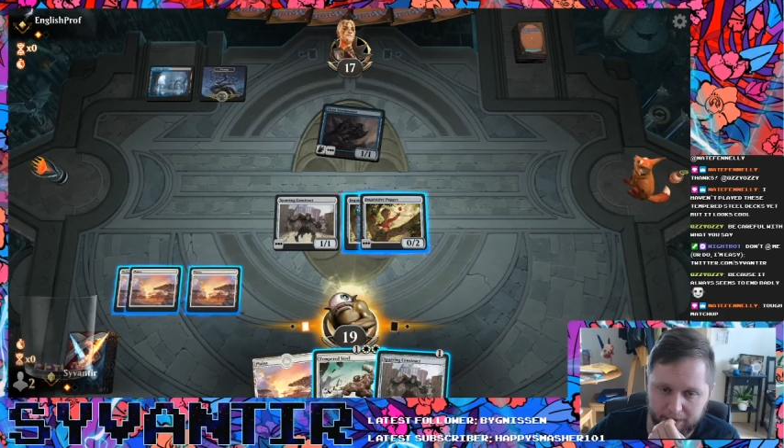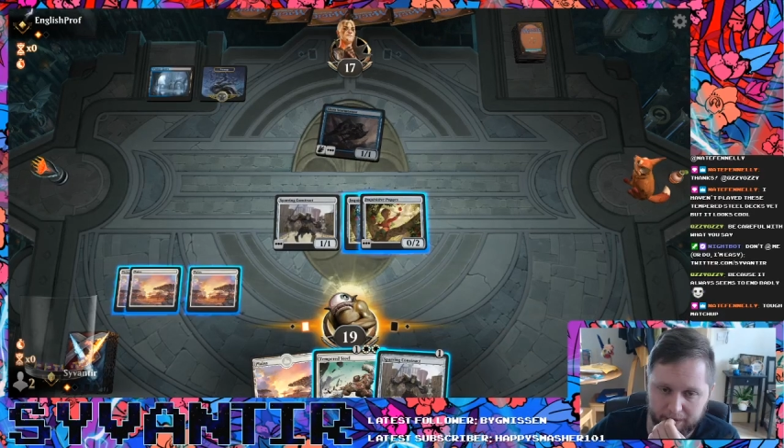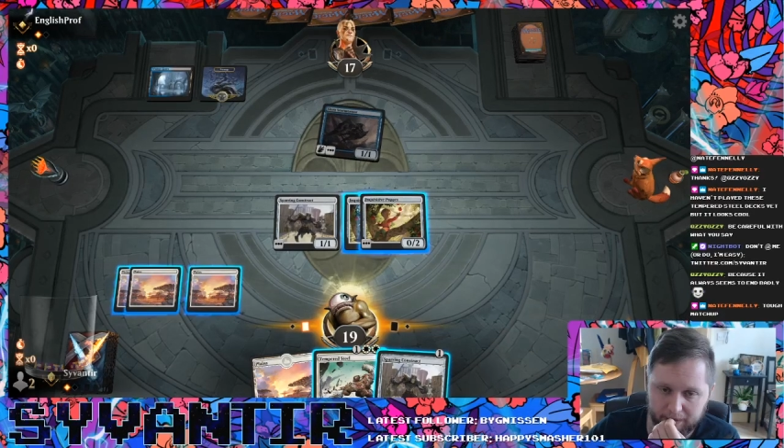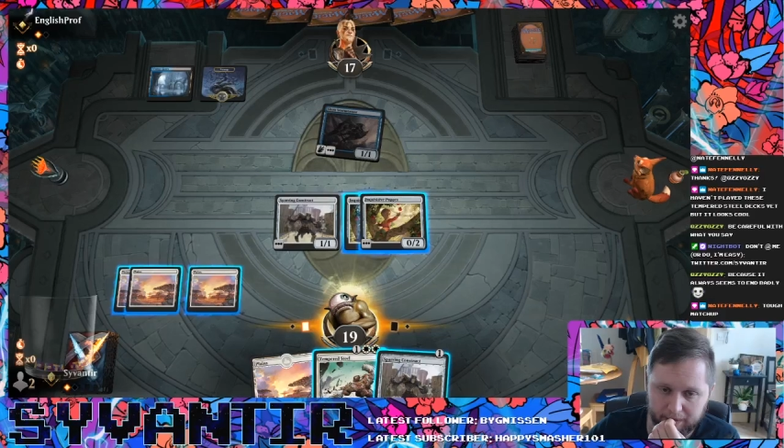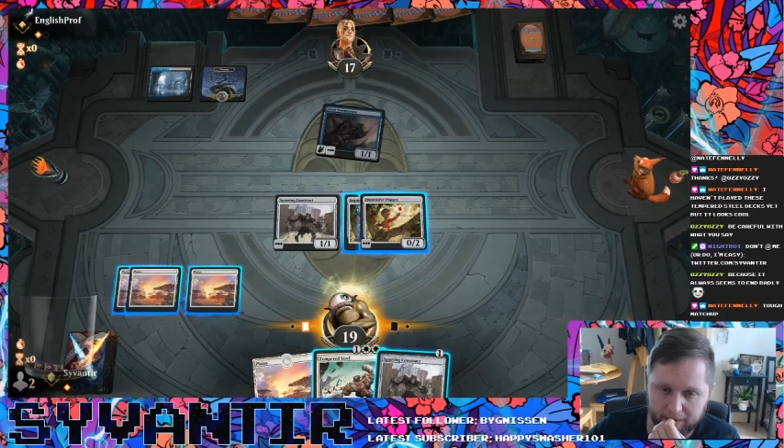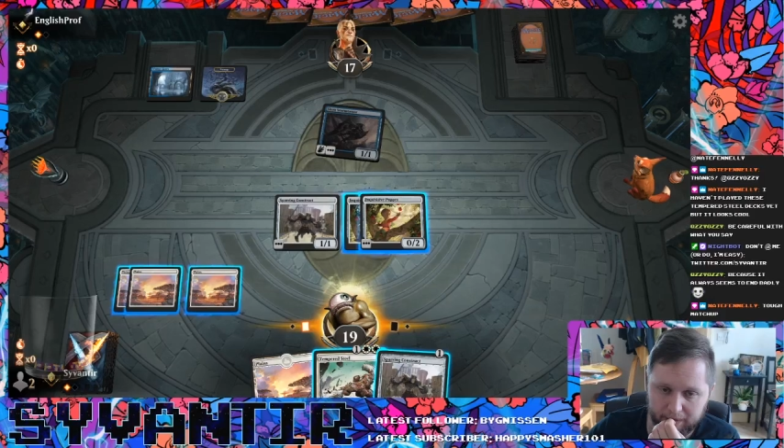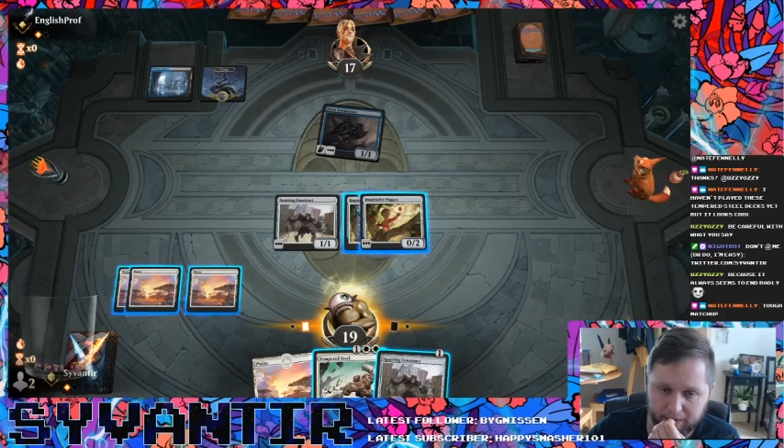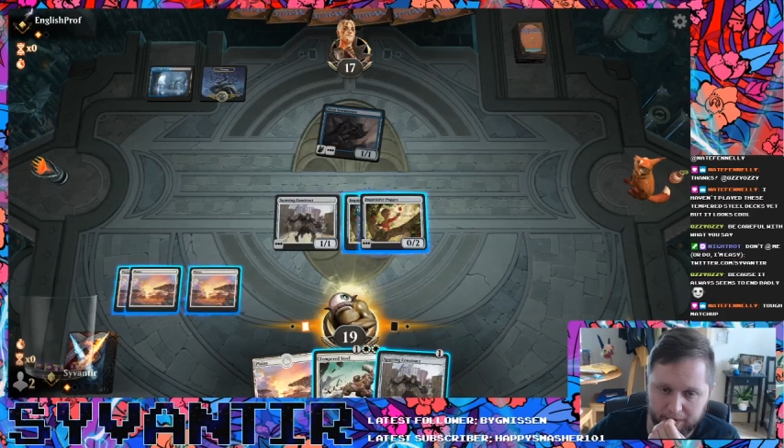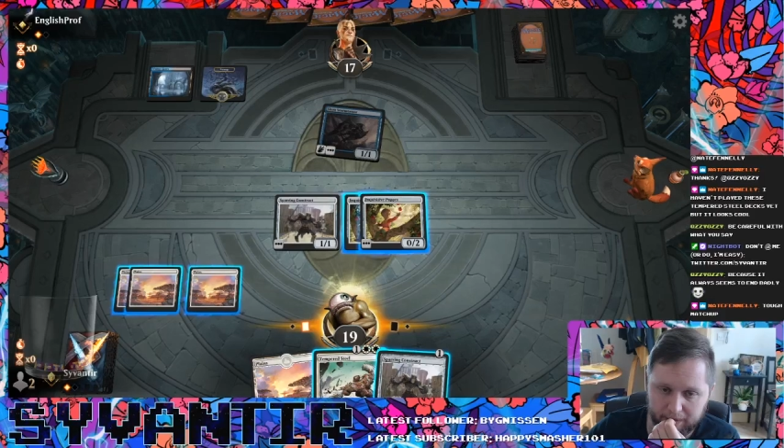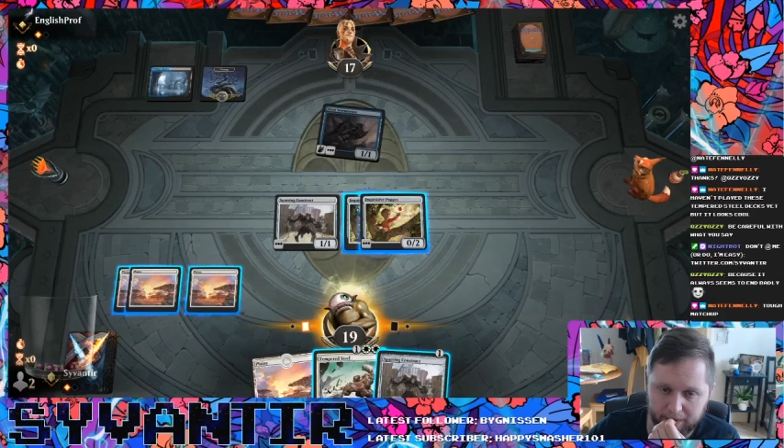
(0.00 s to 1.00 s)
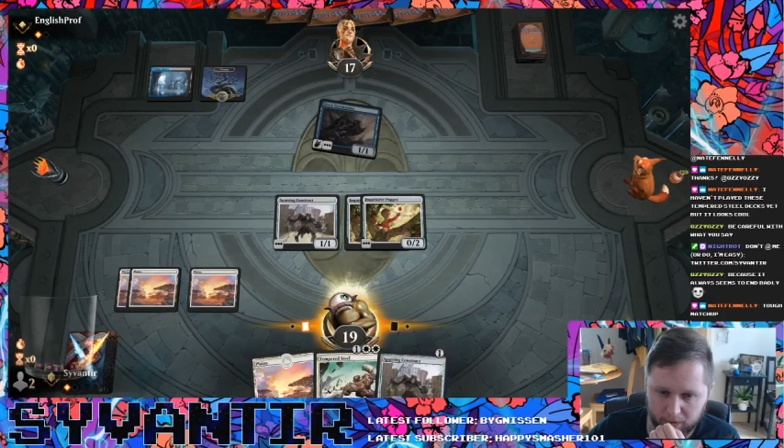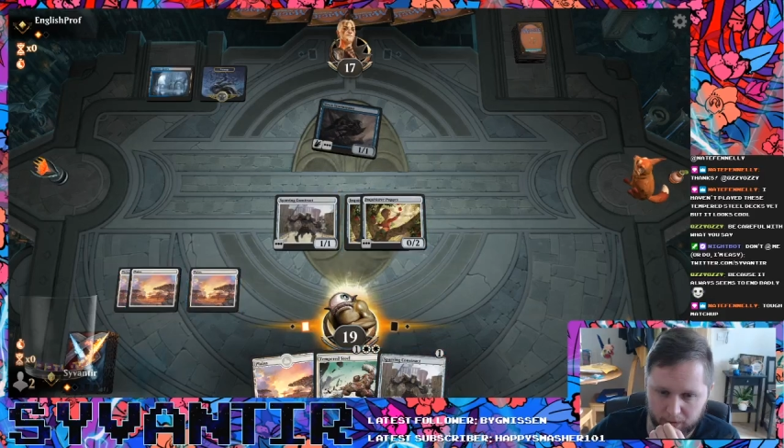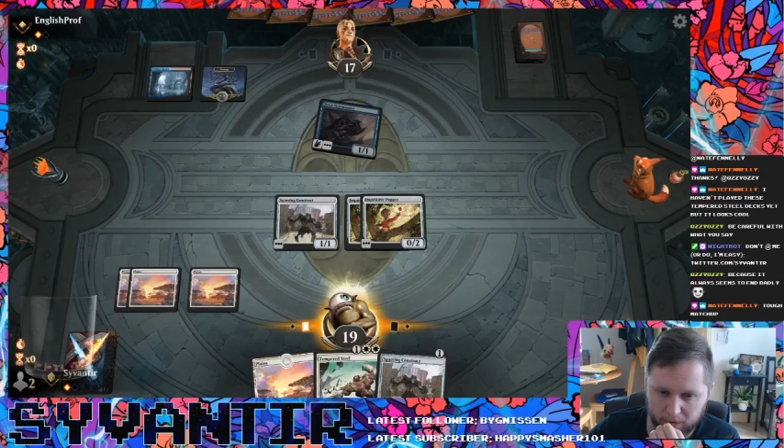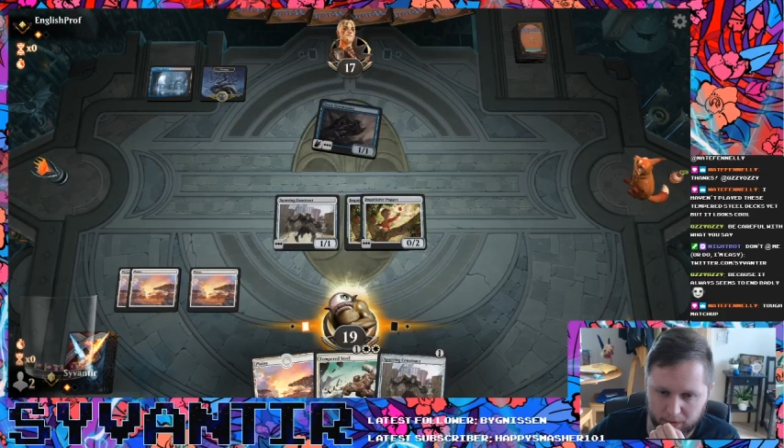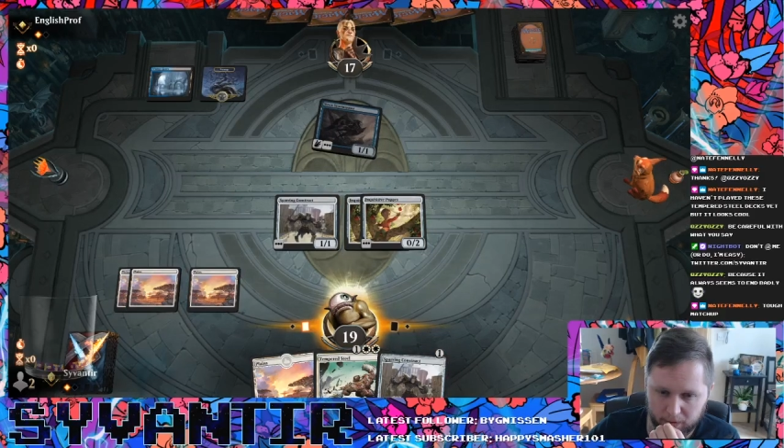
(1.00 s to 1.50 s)
gonna
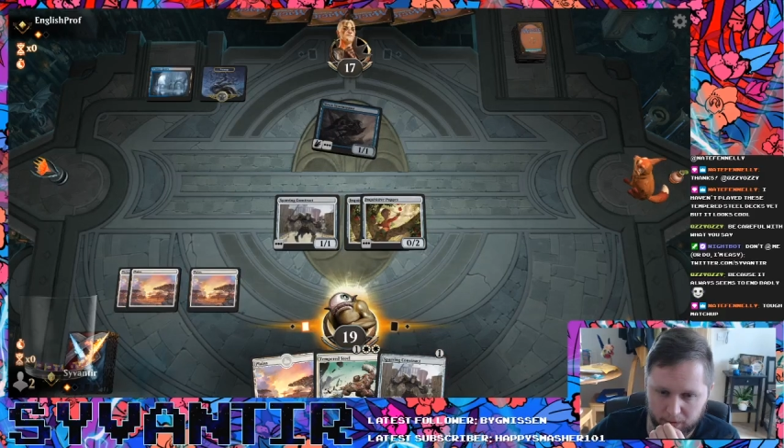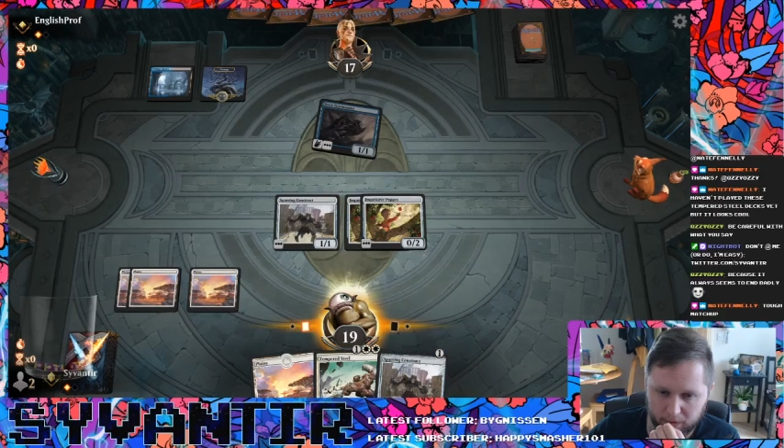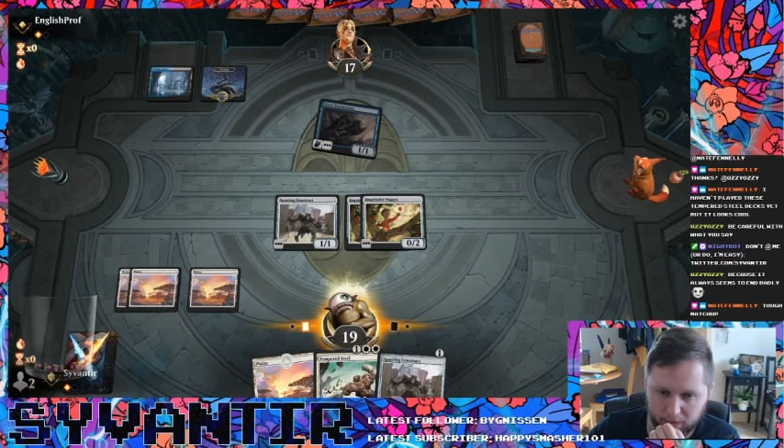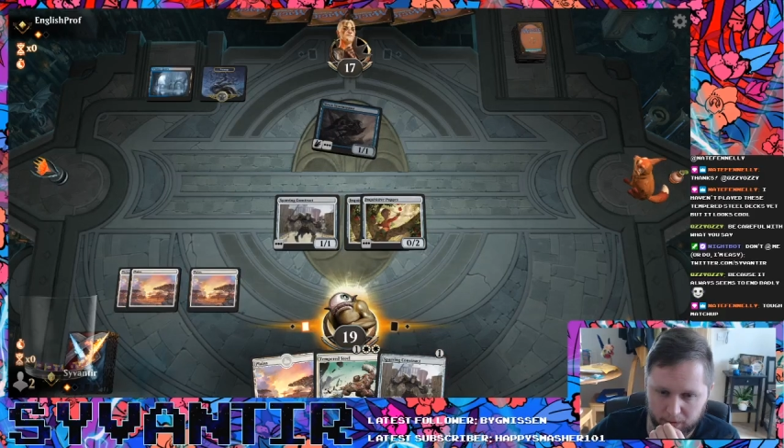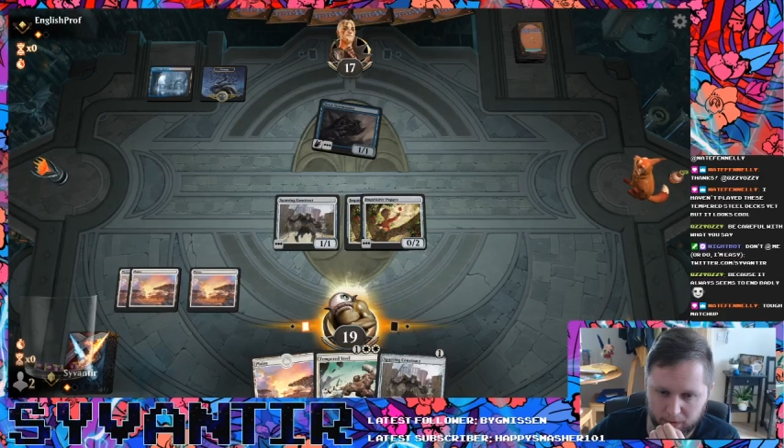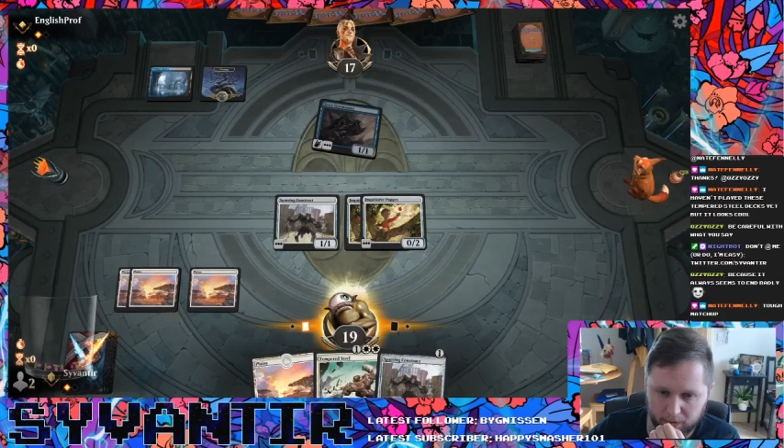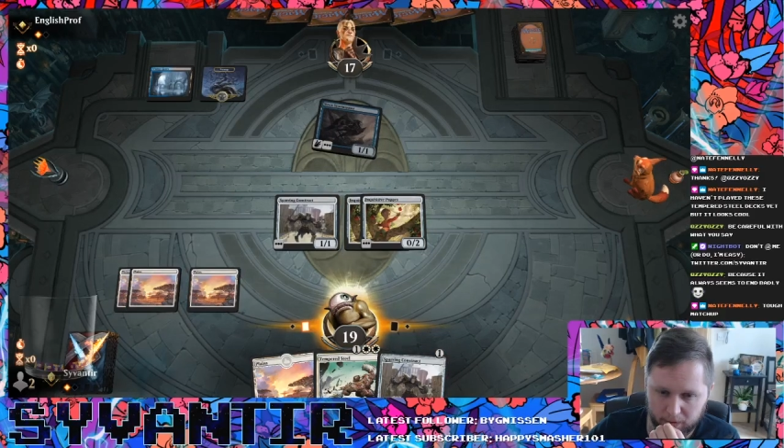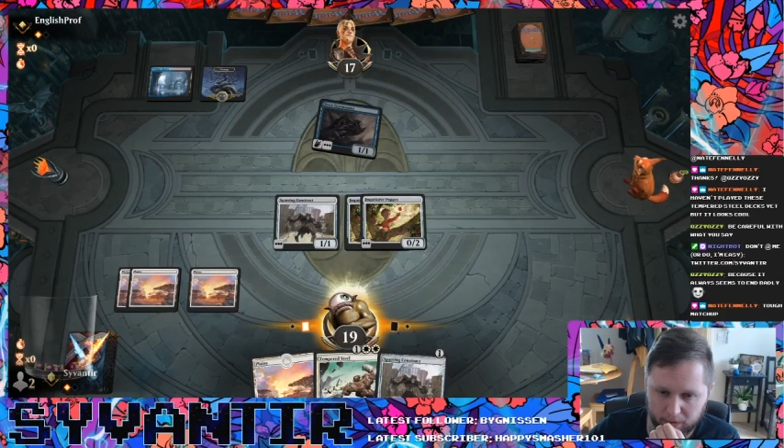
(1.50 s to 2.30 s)
pass.